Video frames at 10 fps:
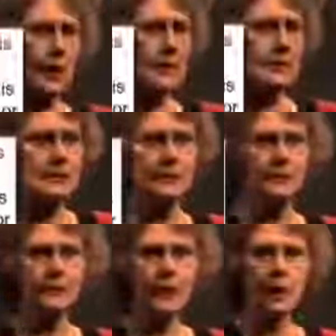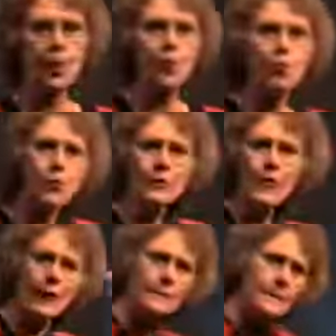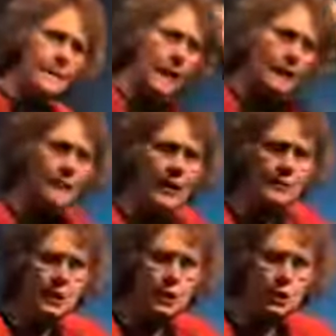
acid. When that event